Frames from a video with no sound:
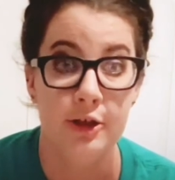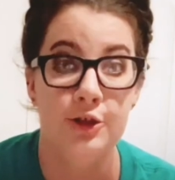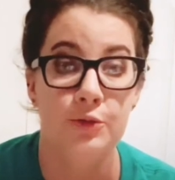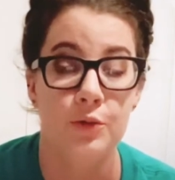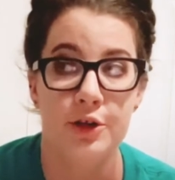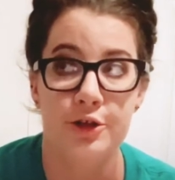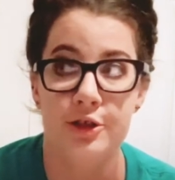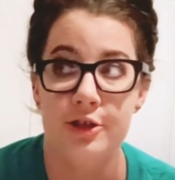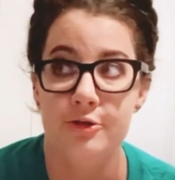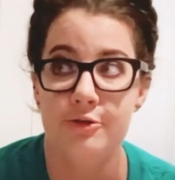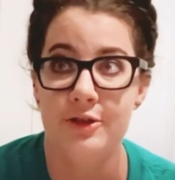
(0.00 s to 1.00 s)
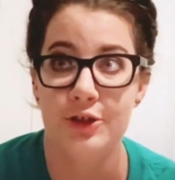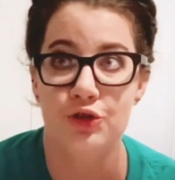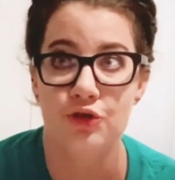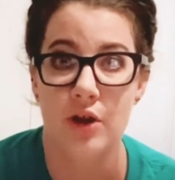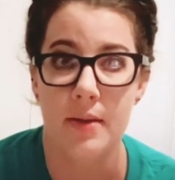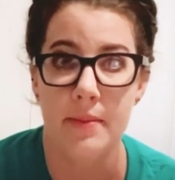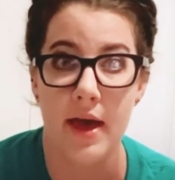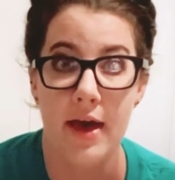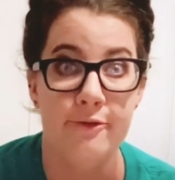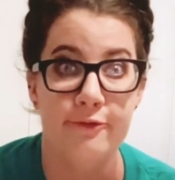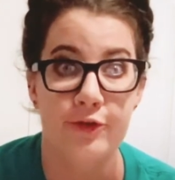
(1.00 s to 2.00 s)
You want to describe
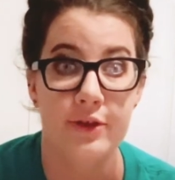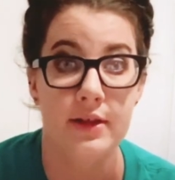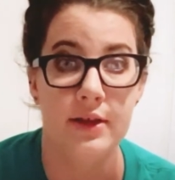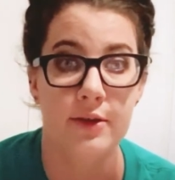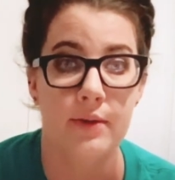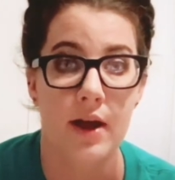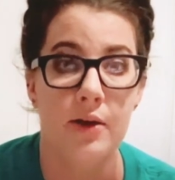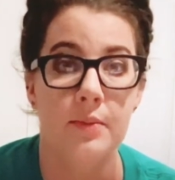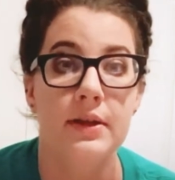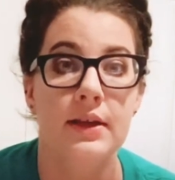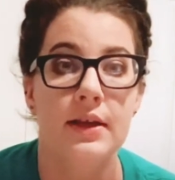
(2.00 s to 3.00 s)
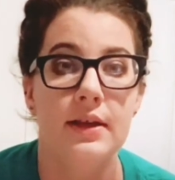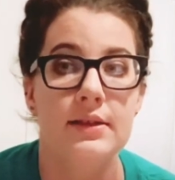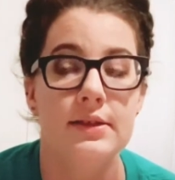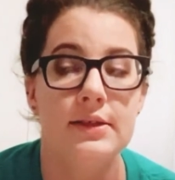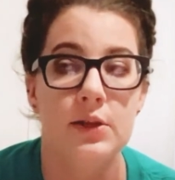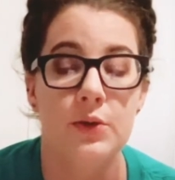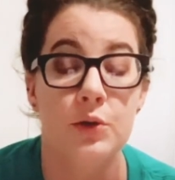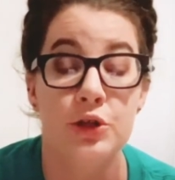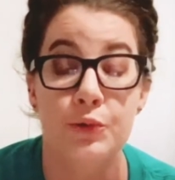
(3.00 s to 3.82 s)
everything around because when you're